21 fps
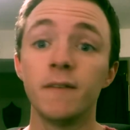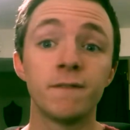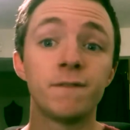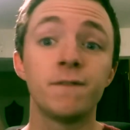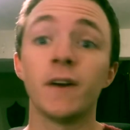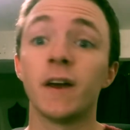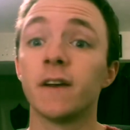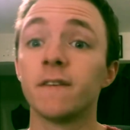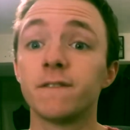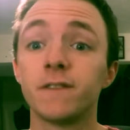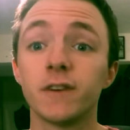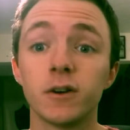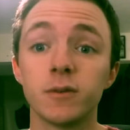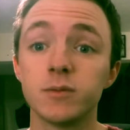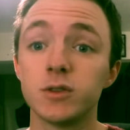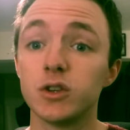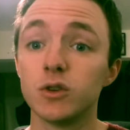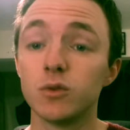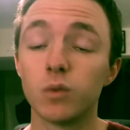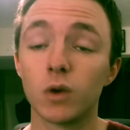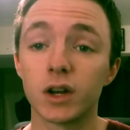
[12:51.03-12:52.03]
fan
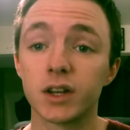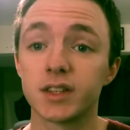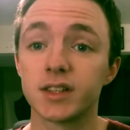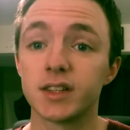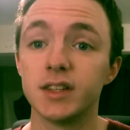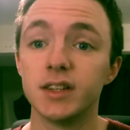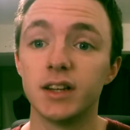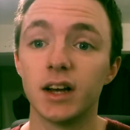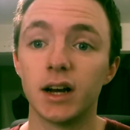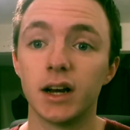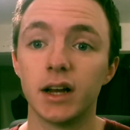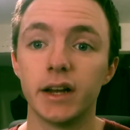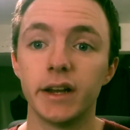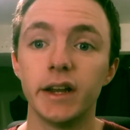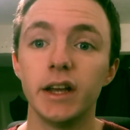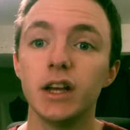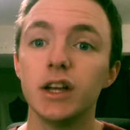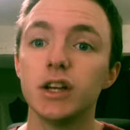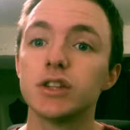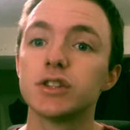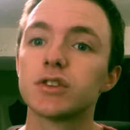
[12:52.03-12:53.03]
films you'd want to see done.
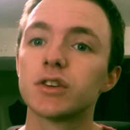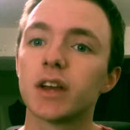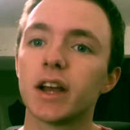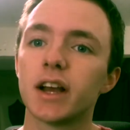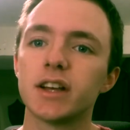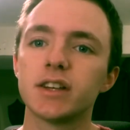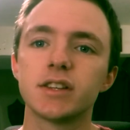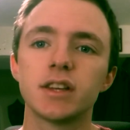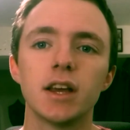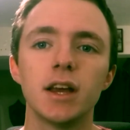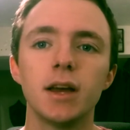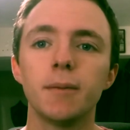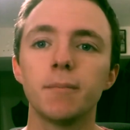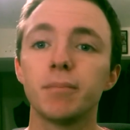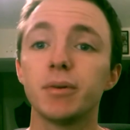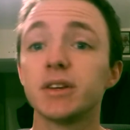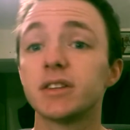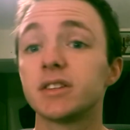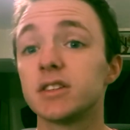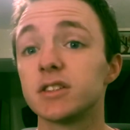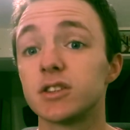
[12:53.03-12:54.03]
So, guys,
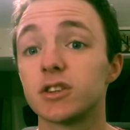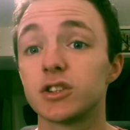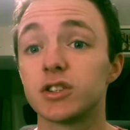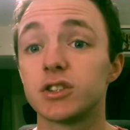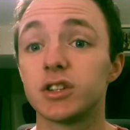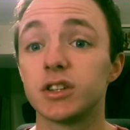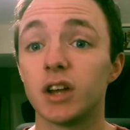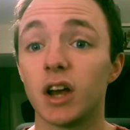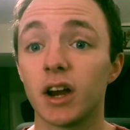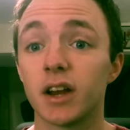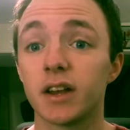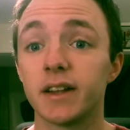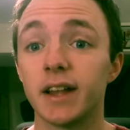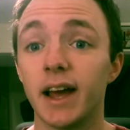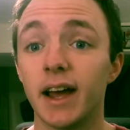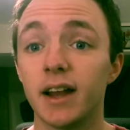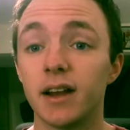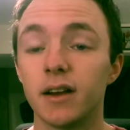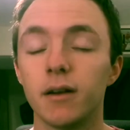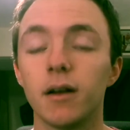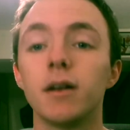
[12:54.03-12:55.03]
please consider checking
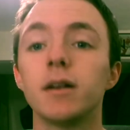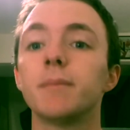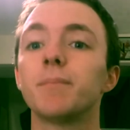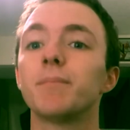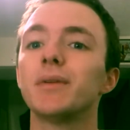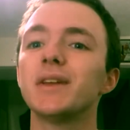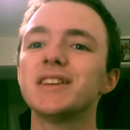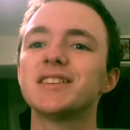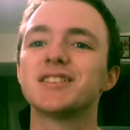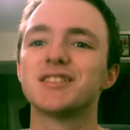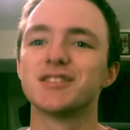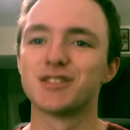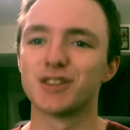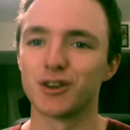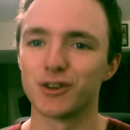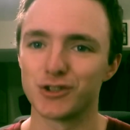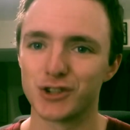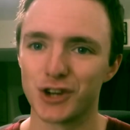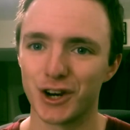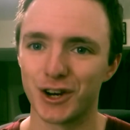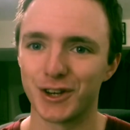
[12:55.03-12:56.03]
that
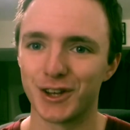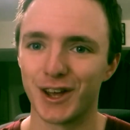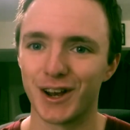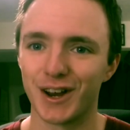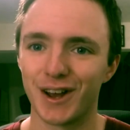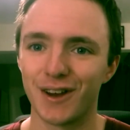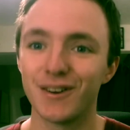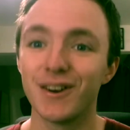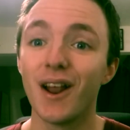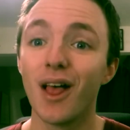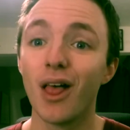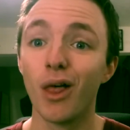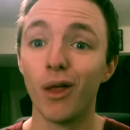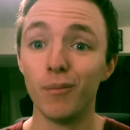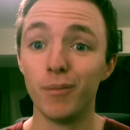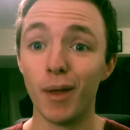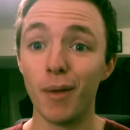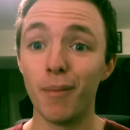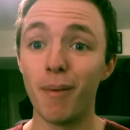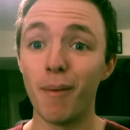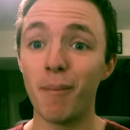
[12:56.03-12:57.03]
out.
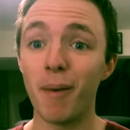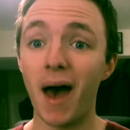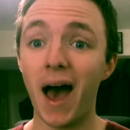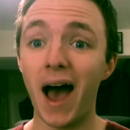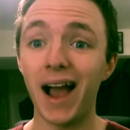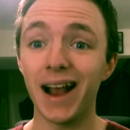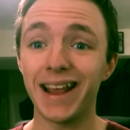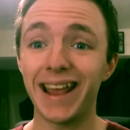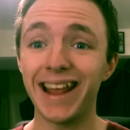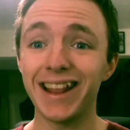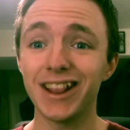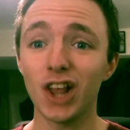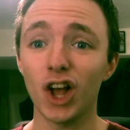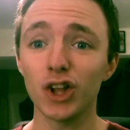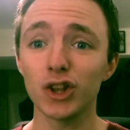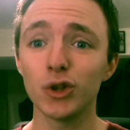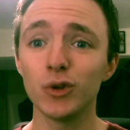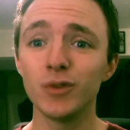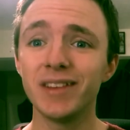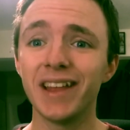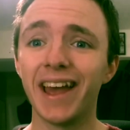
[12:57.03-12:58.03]
I can't
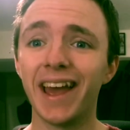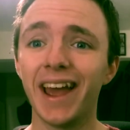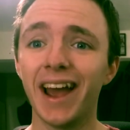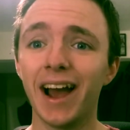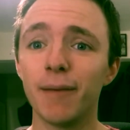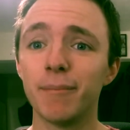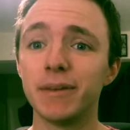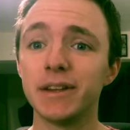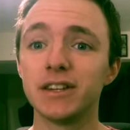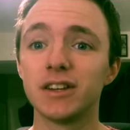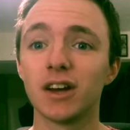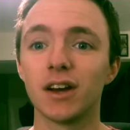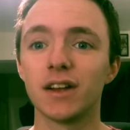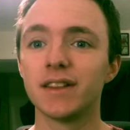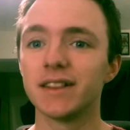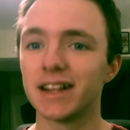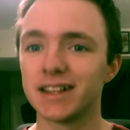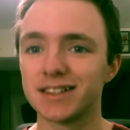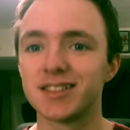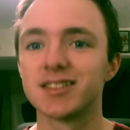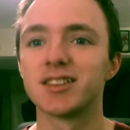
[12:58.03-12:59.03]
talk today.
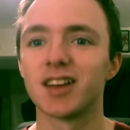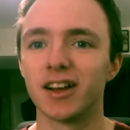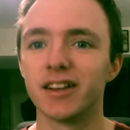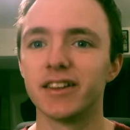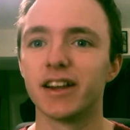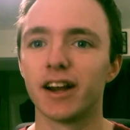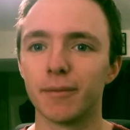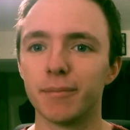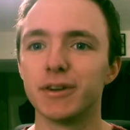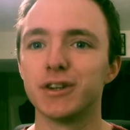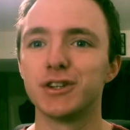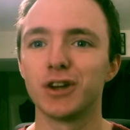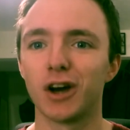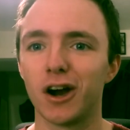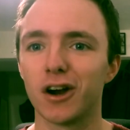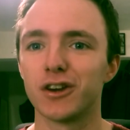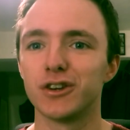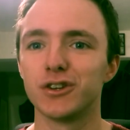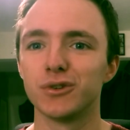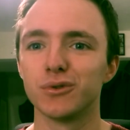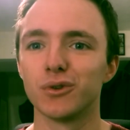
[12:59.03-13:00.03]
That's a sign that I've been
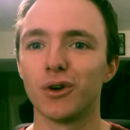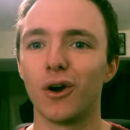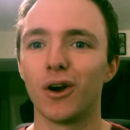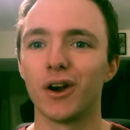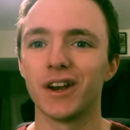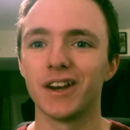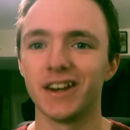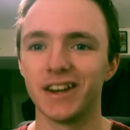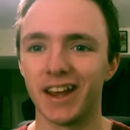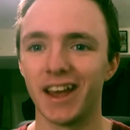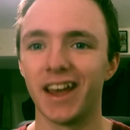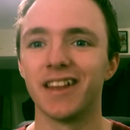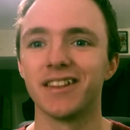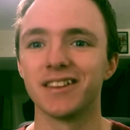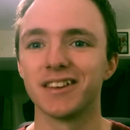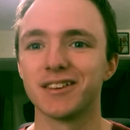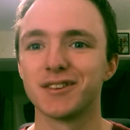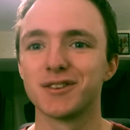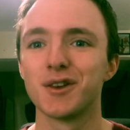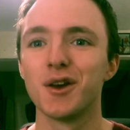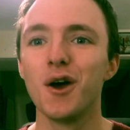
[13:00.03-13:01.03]
talking too long. I need to
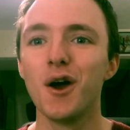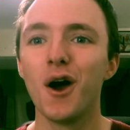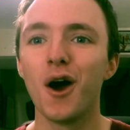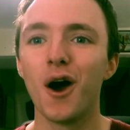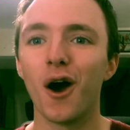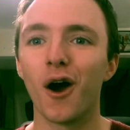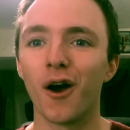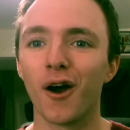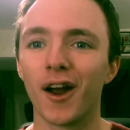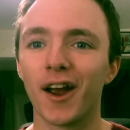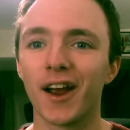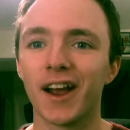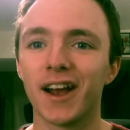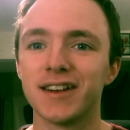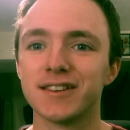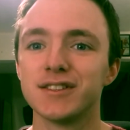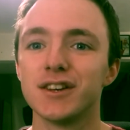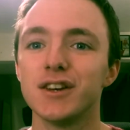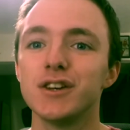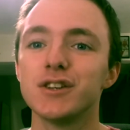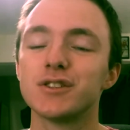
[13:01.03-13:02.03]
end this. All right,
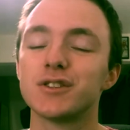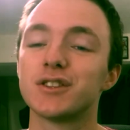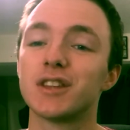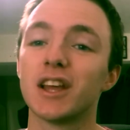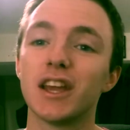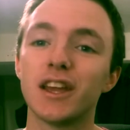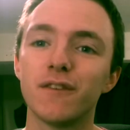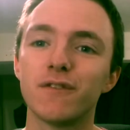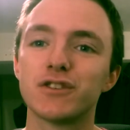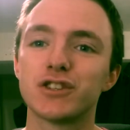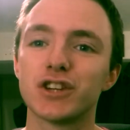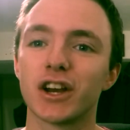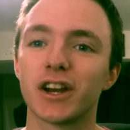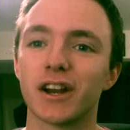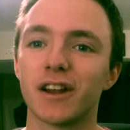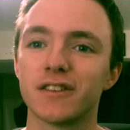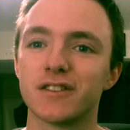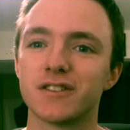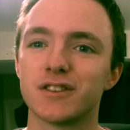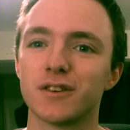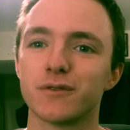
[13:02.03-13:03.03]
guys, so thank you for
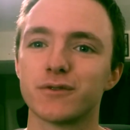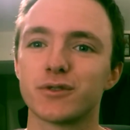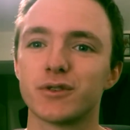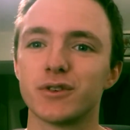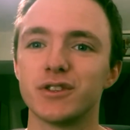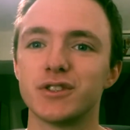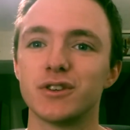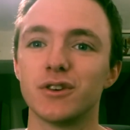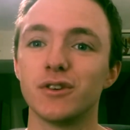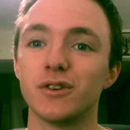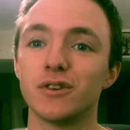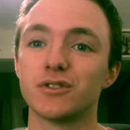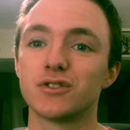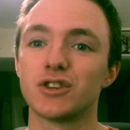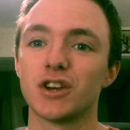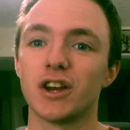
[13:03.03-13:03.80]
checking out the Silver Screen Studios